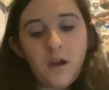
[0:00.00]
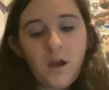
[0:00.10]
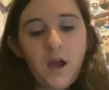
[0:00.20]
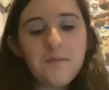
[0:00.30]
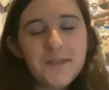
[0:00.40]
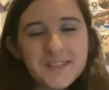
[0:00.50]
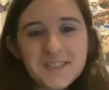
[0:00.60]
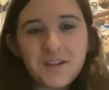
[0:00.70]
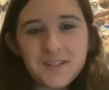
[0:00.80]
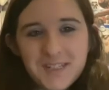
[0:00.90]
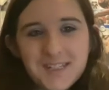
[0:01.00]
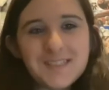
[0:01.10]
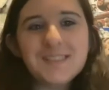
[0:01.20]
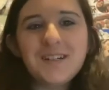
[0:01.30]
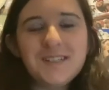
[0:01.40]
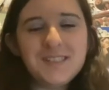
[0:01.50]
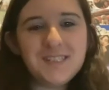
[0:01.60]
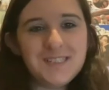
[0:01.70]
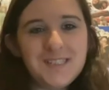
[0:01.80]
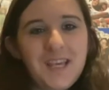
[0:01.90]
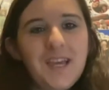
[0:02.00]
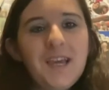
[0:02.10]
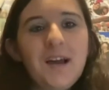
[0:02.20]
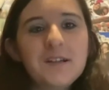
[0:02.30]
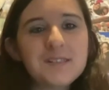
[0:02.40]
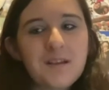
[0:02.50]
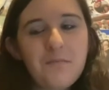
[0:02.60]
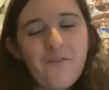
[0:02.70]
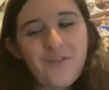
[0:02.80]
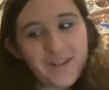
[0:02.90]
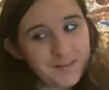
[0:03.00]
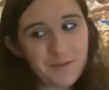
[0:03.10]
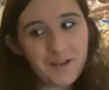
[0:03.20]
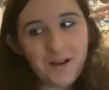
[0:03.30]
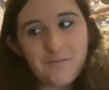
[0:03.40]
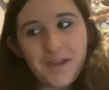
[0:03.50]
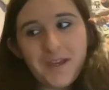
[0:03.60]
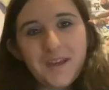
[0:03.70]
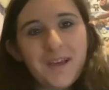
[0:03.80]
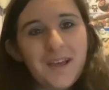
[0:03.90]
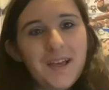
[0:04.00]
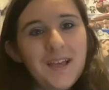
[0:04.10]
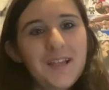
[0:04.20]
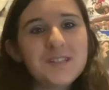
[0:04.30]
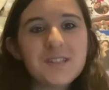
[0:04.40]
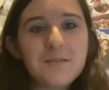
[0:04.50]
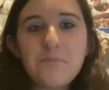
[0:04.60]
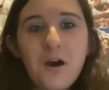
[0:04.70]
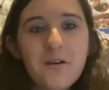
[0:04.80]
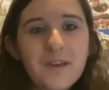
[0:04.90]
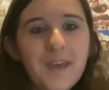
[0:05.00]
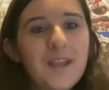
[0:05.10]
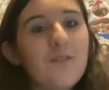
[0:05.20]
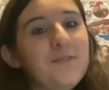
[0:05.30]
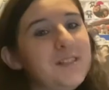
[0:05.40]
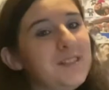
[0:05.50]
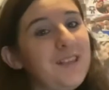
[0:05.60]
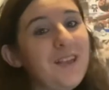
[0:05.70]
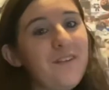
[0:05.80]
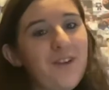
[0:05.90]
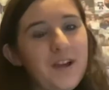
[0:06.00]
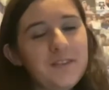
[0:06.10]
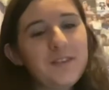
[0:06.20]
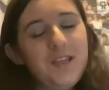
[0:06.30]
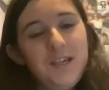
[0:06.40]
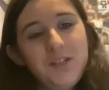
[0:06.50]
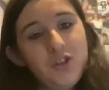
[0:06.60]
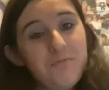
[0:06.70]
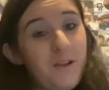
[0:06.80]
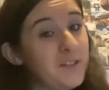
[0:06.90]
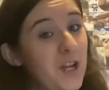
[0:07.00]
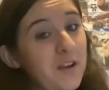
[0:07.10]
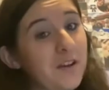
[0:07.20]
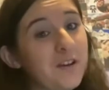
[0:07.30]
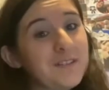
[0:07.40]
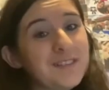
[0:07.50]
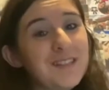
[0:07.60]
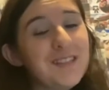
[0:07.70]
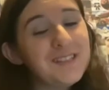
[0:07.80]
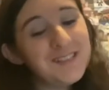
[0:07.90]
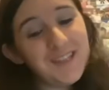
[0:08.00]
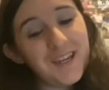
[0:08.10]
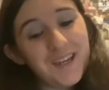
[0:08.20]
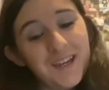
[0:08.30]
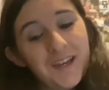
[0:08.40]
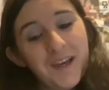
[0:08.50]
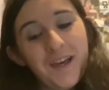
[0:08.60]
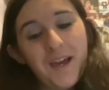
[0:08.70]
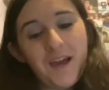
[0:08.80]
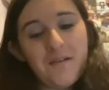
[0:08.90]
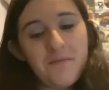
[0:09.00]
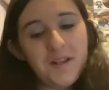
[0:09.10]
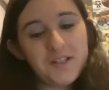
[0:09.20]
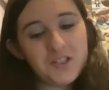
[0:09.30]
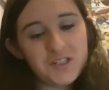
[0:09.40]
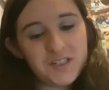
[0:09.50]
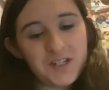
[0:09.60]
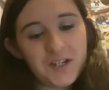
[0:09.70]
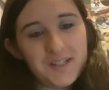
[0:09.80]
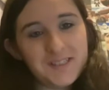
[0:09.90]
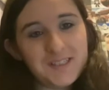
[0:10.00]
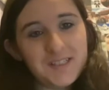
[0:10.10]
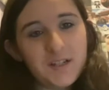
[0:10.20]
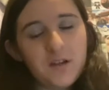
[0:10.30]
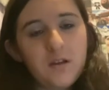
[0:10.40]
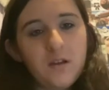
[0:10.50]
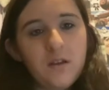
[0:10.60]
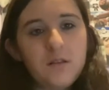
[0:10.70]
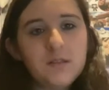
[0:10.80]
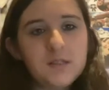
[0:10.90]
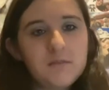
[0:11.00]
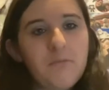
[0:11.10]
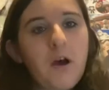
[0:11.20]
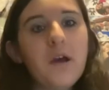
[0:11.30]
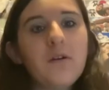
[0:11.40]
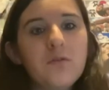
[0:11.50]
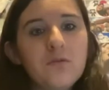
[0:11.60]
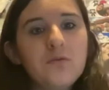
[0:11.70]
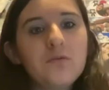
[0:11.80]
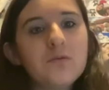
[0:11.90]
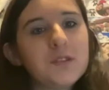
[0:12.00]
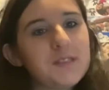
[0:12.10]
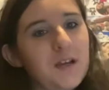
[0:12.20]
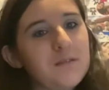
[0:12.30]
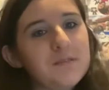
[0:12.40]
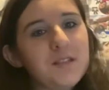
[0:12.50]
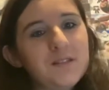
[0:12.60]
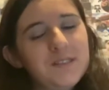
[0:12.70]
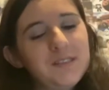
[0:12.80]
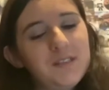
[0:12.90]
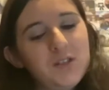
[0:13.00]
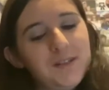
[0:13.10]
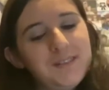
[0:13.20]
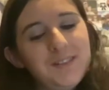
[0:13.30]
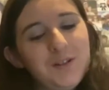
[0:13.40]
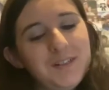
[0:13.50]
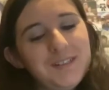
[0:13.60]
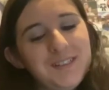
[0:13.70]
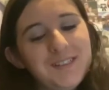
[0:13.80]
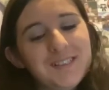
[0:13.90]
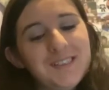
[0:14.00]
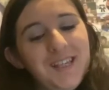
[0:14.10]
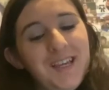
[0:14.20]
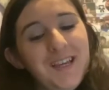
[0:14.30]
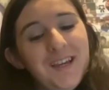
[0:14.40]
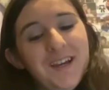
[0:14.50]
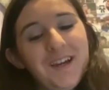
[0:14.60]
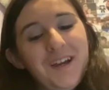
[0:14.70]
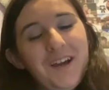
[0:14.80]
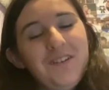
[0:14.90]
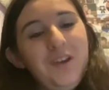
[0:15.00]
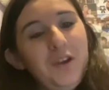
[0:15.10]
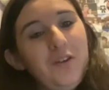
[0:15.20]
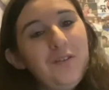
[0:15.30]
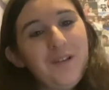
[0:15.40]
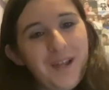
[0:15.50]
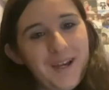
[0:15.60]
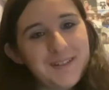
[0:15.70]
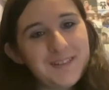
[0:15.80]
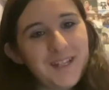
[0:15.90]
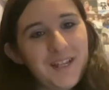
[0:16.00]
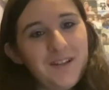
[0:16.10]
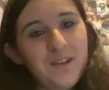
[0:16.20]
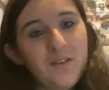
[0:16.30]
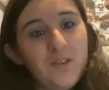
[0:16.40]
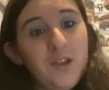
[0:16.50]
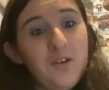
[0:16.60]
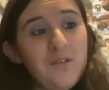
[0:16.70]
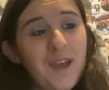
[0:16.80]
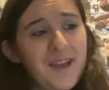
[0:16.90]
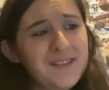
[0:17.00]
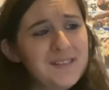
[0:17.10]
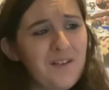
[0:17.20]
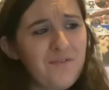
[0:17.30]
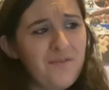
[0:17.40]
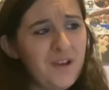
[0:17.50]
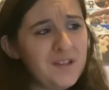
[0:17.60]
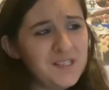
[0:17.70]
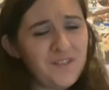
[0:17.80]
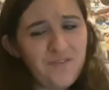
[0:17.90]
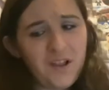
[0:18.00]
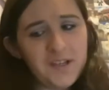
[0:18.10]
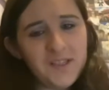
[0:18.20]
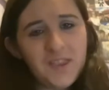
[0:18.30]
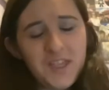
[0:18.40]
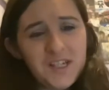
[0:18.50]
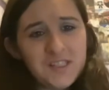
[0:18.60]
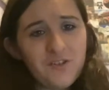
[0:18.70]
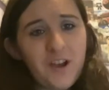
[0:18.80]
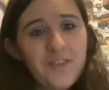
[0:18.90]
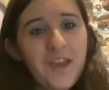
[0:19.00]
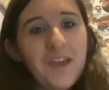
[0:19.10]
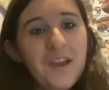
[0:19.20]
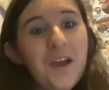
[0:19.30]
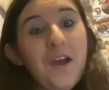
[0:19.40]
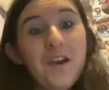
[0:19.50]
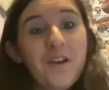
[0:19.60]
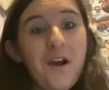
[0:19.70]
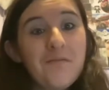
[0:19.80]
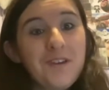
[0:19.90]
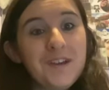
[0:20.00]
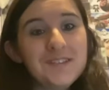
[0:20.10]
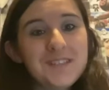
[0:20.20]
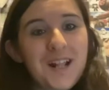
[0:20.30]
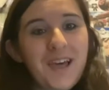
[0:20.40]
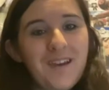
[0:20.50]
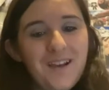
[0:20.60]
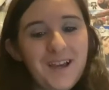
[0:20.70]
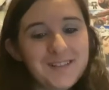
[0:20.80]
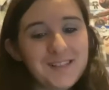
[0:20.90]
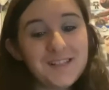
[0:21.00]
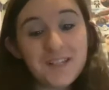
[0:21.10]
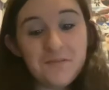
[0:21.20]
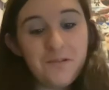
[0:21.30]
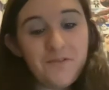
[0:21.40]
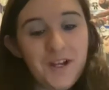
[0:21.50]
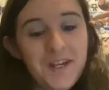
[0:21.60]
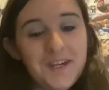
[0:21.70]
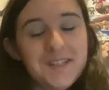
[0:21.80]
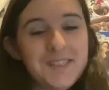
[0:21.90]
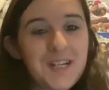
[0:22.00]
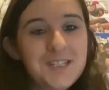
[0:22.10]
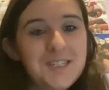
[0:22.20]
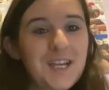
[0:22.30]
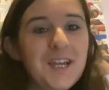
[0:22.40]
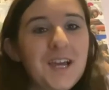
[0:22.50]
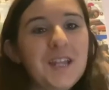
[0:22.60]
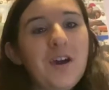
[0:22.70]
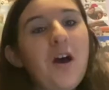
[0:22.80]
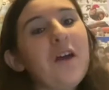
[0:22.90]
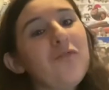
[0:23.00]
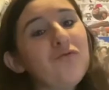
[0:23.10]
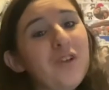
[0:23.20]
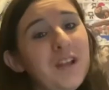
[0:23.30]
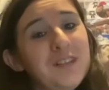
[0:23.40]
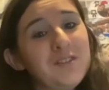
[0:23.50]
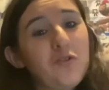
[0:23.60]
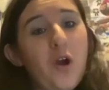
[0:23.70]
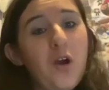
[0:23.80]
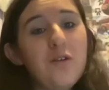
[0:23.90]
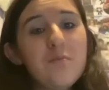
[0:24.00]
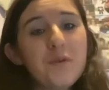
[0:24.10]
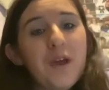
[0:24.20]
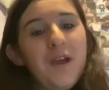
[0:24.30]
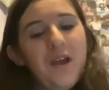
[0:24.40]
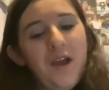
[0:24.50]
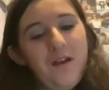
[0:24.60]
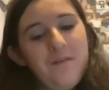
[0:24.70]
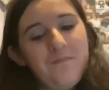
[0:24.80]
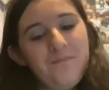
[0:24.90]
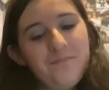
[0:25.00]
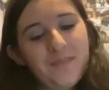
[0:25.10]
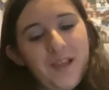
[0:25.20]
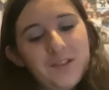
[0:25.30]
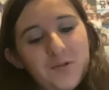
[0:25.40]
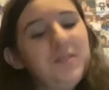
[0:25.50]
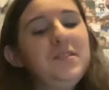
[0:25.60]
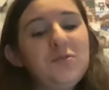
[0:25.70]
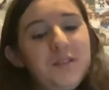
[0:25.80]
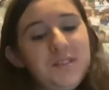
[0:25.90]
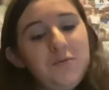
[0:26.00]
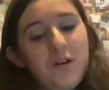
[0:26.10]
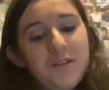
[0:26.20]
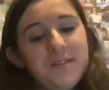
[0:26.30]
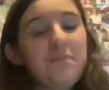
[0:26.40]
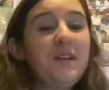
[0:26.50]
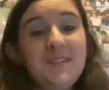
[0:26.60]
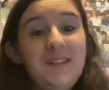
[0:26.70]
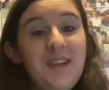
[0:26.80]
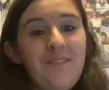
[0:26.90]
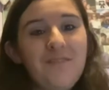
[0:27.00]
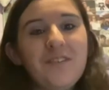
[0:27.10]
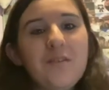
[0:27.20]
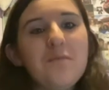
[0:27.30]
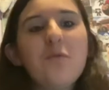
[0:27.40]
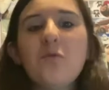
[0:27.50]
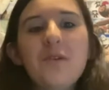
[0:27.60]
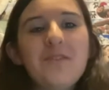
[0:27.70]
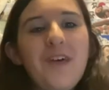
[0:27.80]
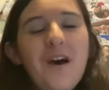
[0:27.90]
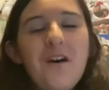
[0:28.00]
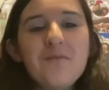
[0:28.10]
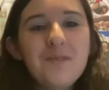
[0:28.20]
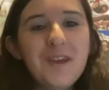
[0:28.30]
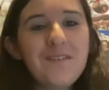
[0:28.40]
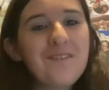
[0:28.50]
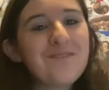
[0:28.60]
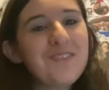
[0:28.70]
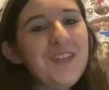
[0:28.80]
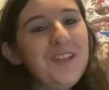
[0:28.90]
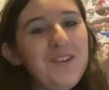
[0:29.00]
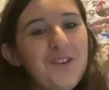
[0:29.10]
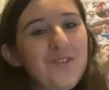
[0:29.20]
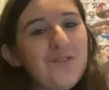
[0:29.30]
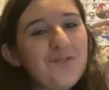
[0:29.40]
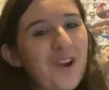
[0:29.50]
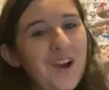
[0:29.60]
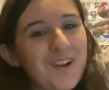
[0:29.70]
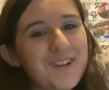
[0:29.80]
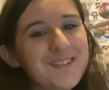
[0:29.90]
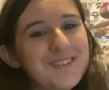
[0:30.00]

I'm excited. It's nice to see some investment coming into the park again. Obviously they've had the Duplo Dino coaster this year, and it's just nice, despite all the circumstances of 2020, to see a new land and the UK's first flying theatre, I think, coming to Legoland. So it's going to be really exciting, and I really do hope 2021 is a better year for them with their opening of the new ride.